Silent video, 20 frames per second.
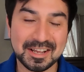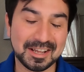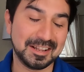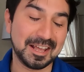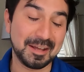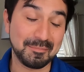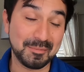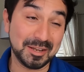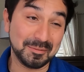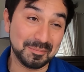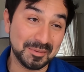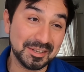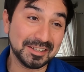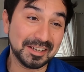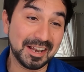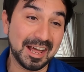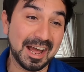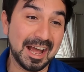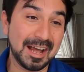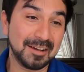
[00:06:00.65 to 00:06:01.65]
and that made me
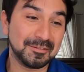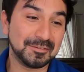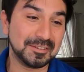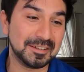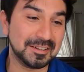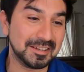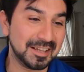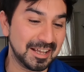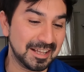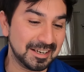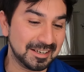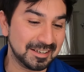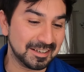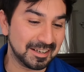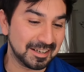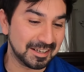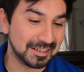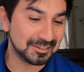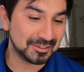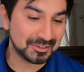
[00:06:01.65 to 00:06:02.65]
laugh. And
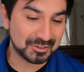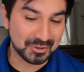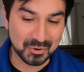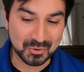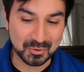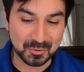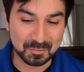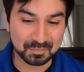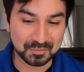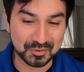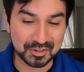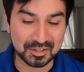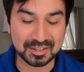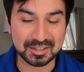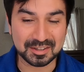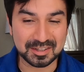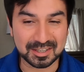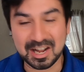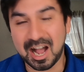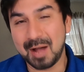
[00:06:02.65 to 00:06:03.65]
then so
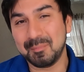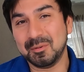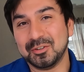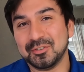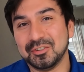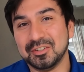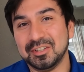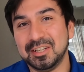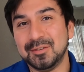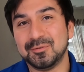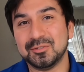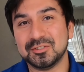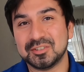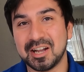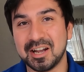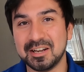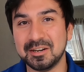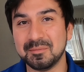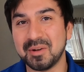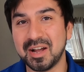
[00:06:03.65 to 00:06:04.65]
the comic relief was
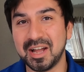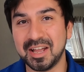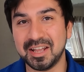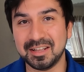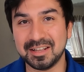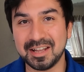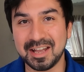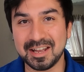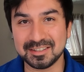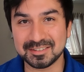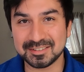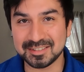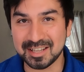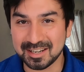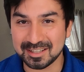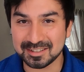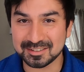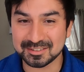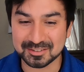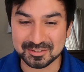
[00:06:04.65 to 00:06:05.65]
kind of my
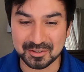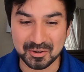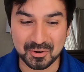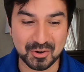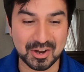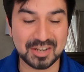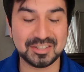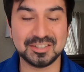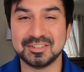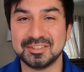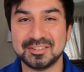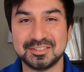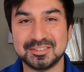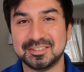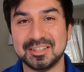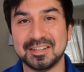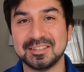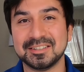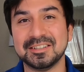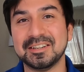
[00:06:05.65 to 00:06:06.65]
anesthetic, so I just
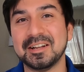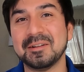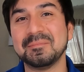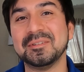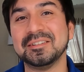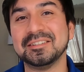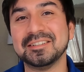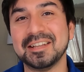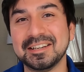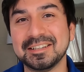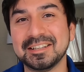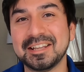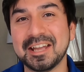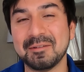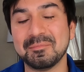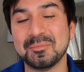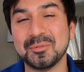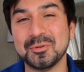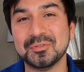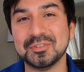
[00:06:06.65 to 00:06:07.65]
sucked it up and
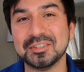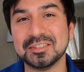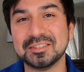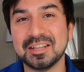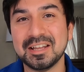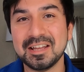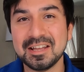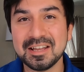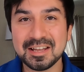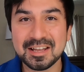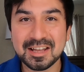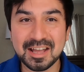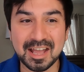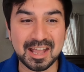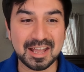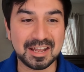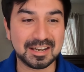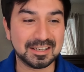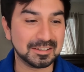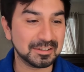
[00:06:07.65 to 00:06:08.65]
kept moving.
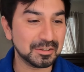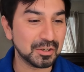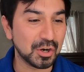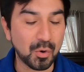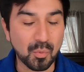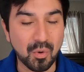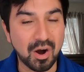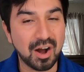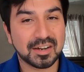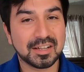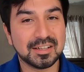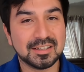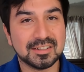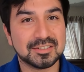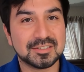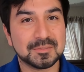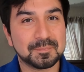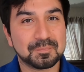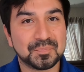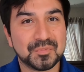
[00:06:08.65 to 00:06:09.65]
And you know, walking
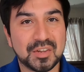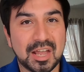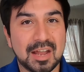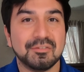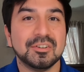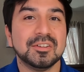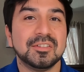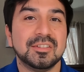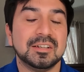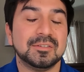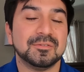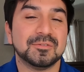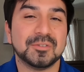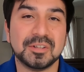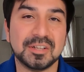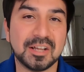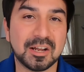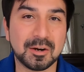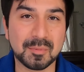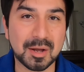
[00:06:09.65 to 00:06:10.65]
is everything for
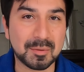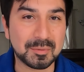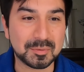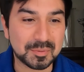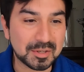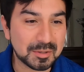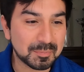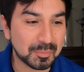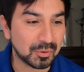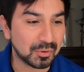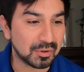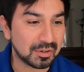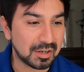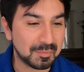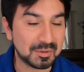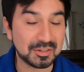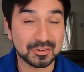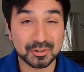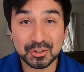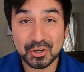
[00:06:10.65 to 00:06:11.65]
the Yanomami people.
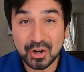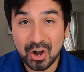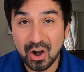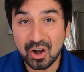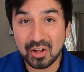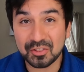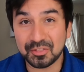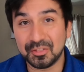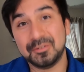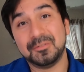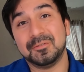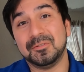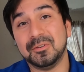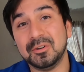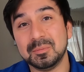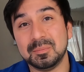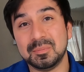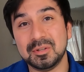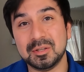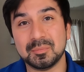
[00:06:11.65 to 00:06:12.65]
I mean, they're called the
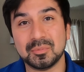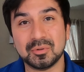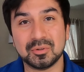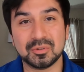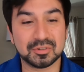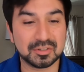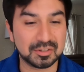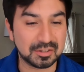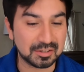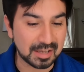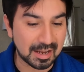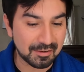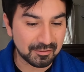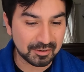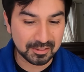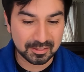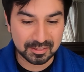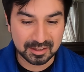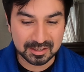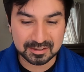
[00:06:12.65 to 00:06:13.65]
foot people.
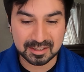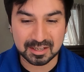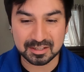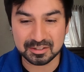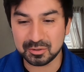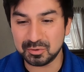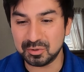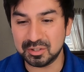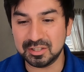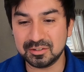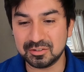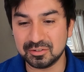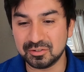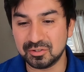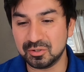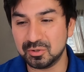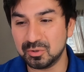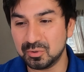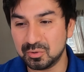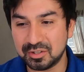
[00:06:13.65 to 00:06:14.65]
Everything that you need to
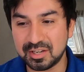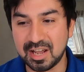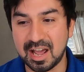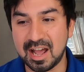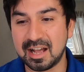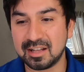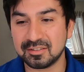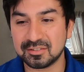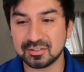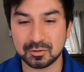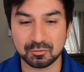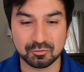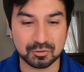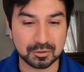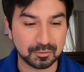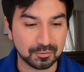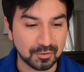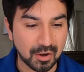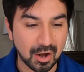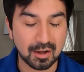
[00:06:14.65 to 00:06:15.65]
do, task,
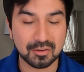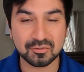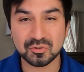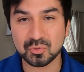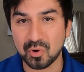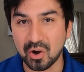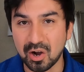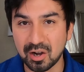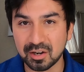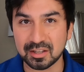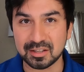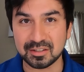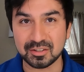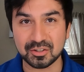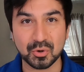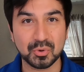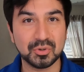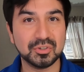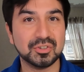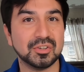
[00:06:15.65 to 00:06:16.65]
involves walking,
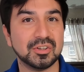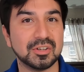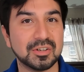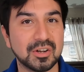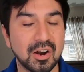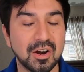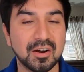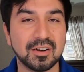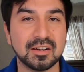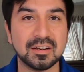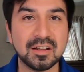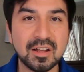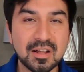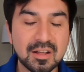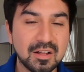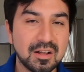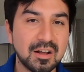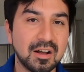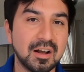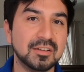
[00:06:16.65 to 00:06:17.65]
going to the garden,
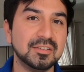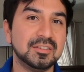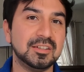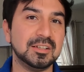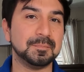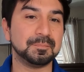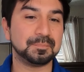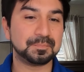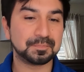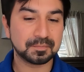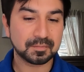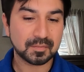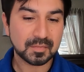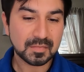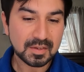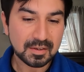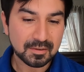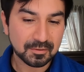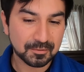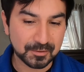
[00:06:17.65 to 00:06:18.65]
hunting,
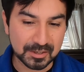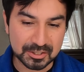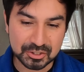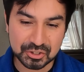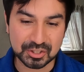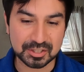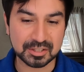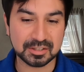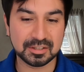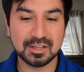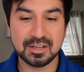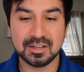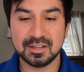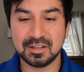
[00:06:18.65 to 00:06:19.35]
fishing,